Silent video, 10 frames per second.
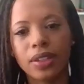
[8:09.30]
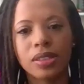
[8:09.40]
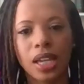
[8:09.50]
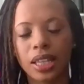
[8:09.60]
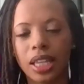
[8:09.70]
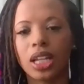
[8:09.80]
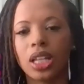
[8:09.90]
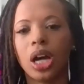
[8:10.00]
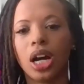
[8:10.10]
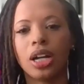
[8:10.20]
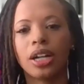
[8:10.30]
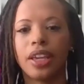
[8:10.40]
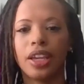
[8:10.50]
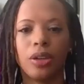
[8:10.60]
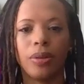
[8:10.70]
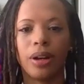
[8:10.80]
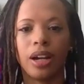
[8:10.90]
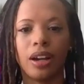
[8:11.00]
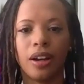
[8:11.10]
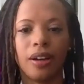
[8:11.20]
you sign like a log that you are
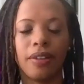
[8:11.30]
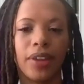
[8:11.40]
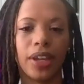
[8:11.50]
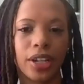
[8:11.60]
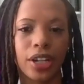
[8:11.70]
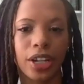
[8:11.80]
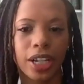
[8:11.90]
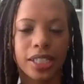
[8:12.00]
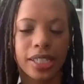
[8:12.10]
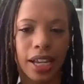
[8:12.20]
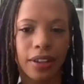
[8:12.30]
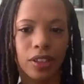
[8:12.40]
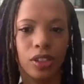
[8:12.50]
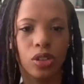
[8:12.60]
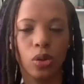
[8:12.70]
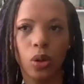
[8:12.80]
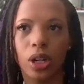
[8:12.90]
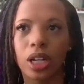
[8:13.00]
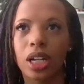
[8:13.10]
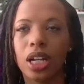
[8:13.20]
a vendor inside of the
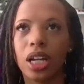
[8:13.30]
store.